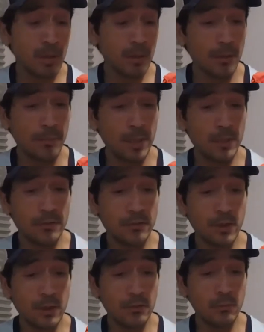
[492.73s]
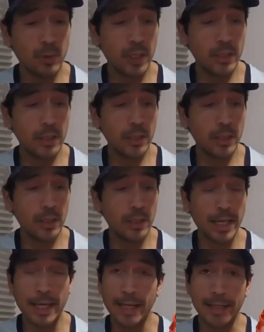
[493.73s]
The men's does weigh in
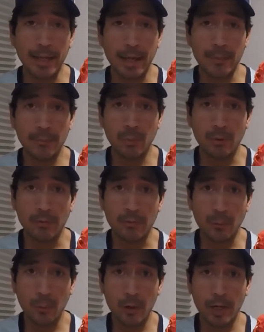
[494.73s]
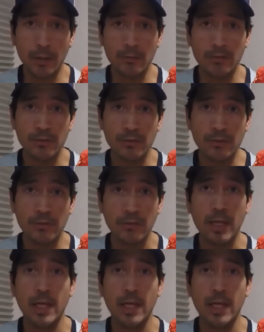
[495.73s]
at 9.4 ounces